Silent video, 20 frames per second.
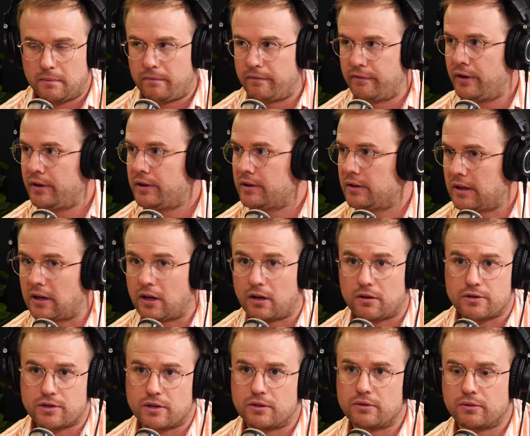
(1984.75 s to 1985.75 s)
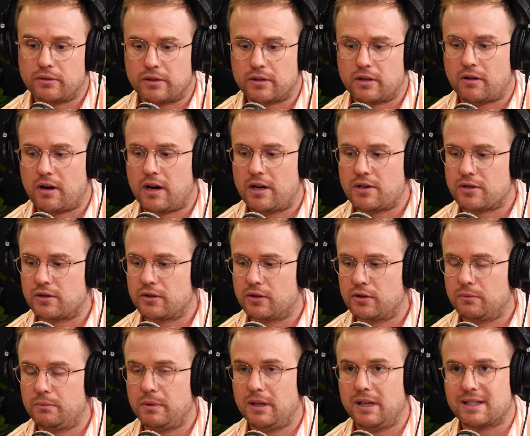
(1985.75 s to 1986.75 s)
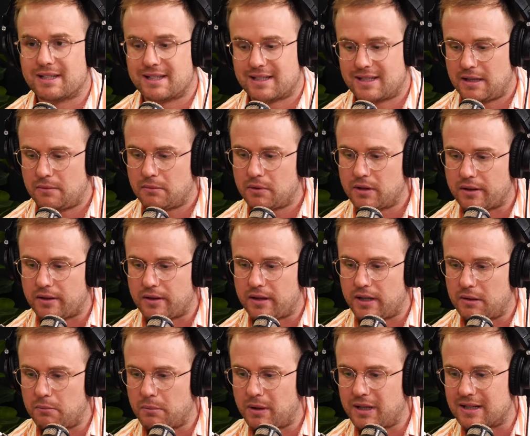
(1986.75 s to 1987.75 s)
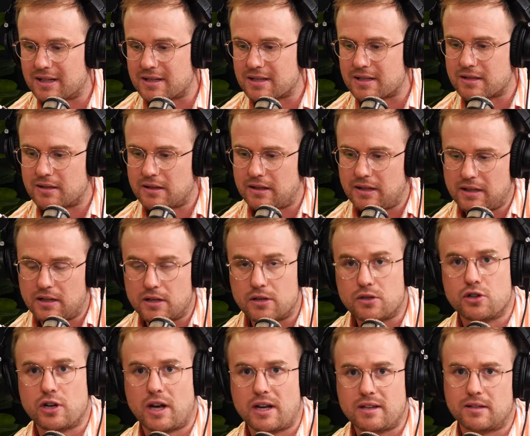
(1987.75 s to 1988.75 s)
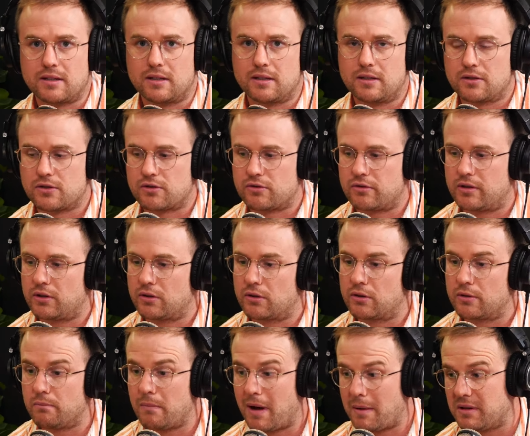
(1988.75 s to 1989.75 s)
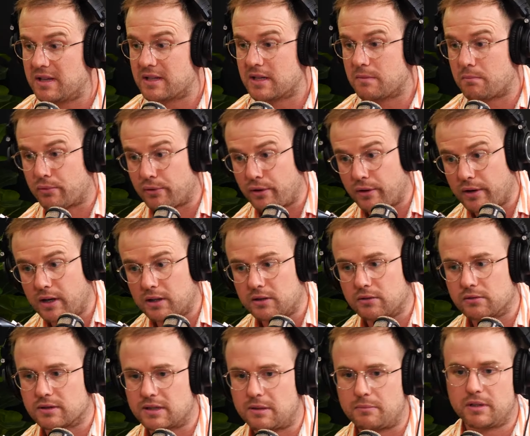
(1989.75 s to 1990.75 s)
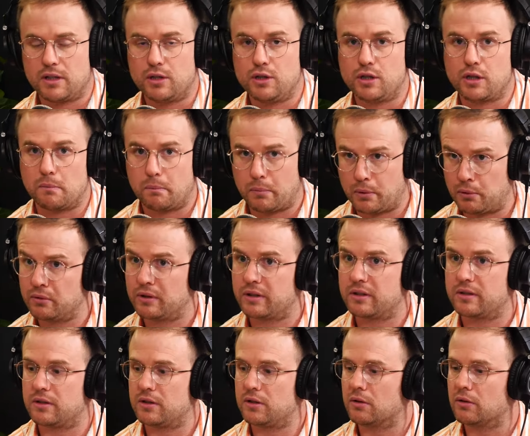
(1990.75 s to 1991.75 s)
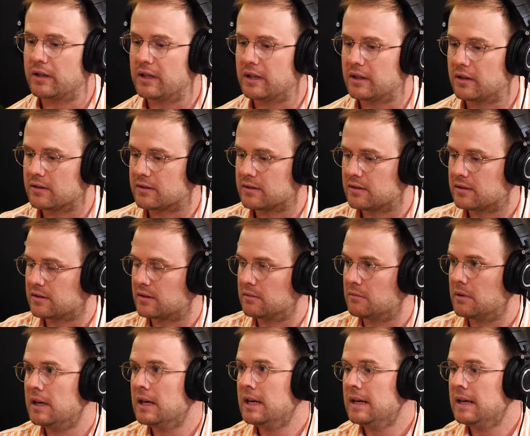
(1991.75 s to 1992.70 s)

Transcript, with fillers: Vert- a horizontal integration could be a similar thing, but in, a, in an adjacent industry, or maybe there's a product or something that you can pull into your ecosystem.